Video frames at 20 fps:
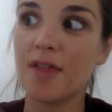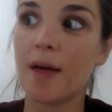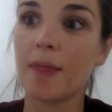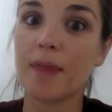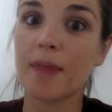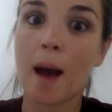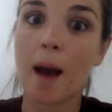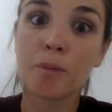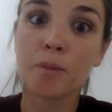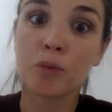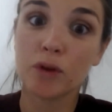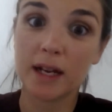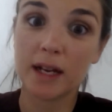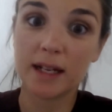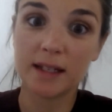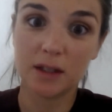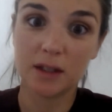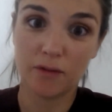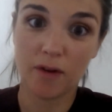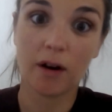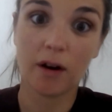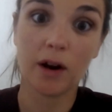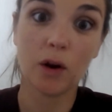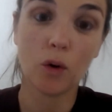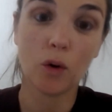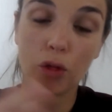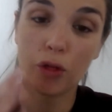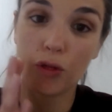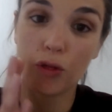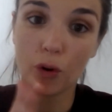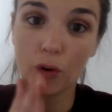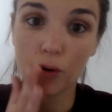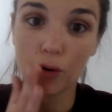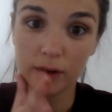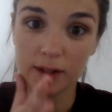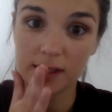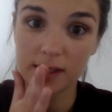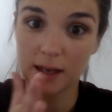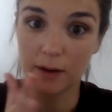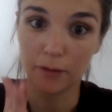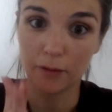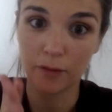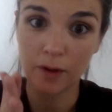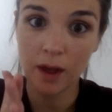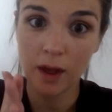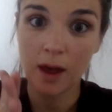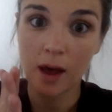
think that breeds a very authoritative,